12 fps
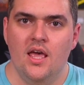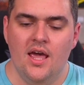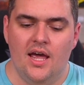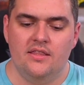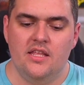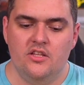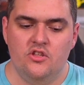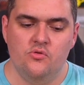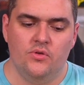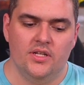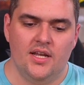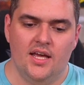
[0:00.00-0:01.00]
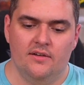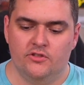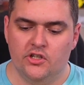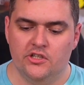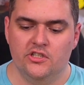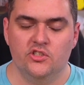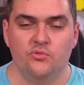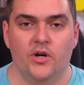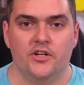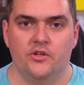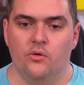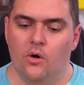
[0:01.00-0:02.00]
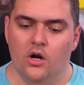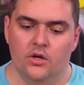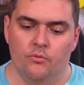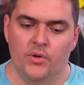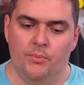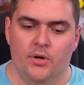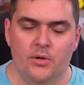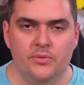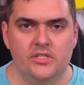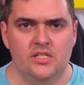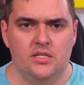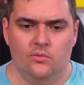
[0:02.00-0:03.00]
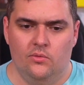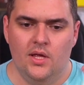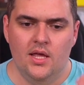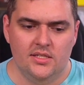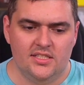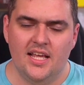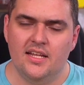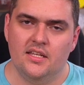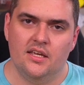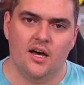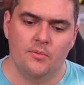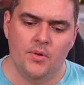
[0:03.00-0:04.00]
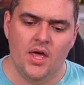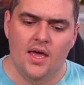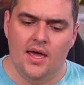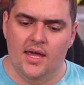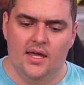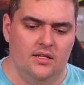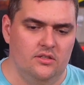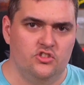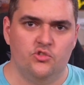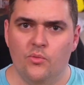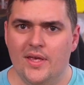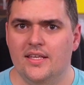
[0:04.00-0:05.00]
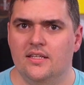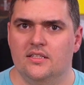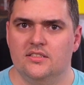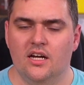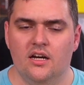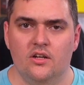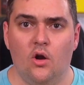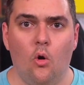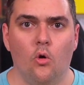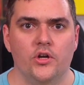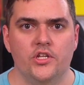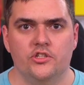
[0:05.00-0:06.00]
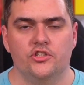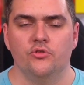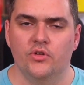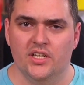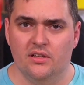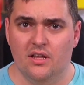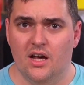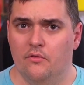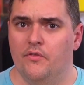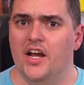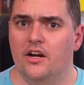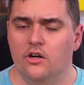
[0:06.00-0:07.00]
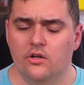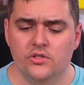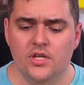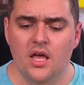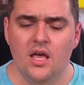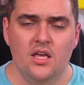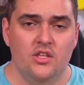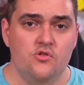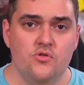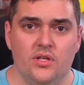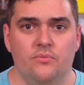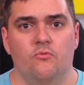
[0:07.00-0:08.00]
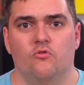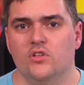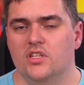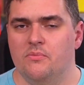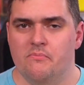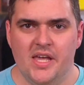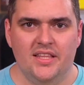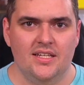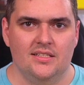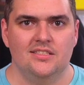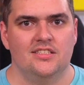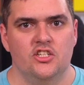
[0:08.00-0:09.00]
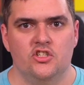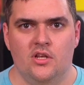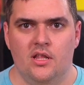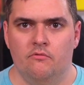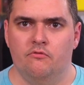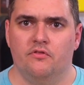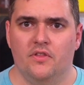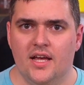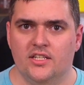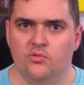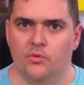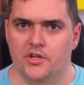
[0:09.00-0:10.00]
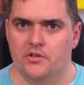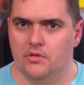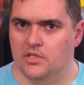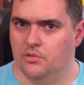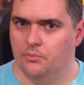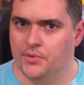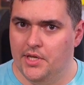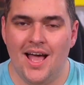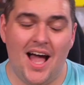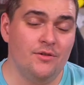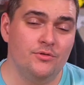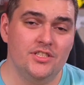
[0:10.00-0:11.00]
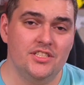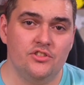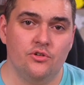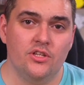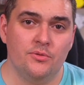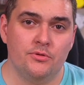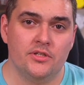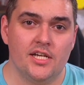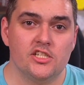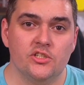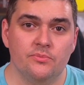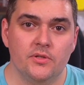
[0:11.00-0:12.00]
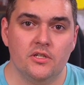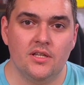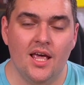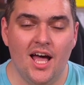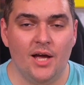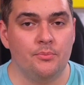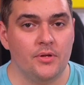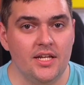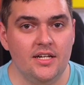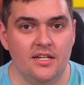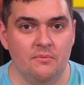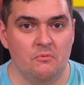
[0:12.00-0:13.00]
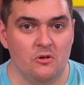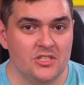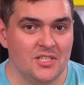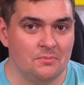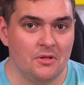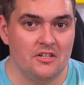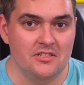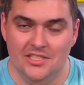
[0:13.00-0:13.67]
and then you can have turns where you are repurposing, standing up and swinging a ton, or you're shooting a lot of arrows. You can really make that decision and flex where you need to be. I really enjoyed the Protection build. I played it in multiplayer